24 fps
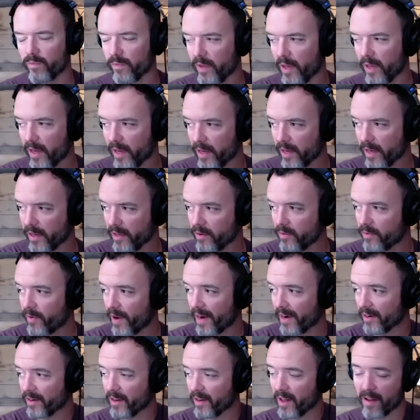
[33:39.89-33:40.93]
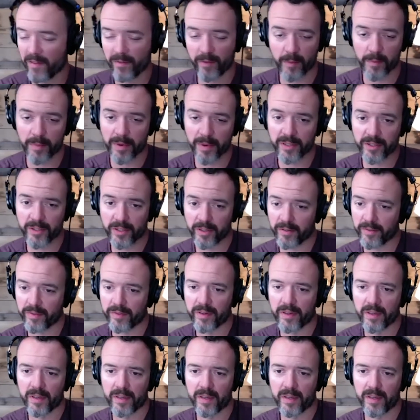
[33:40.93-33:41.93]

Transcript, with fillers: uh, you've rattled off a bunch of,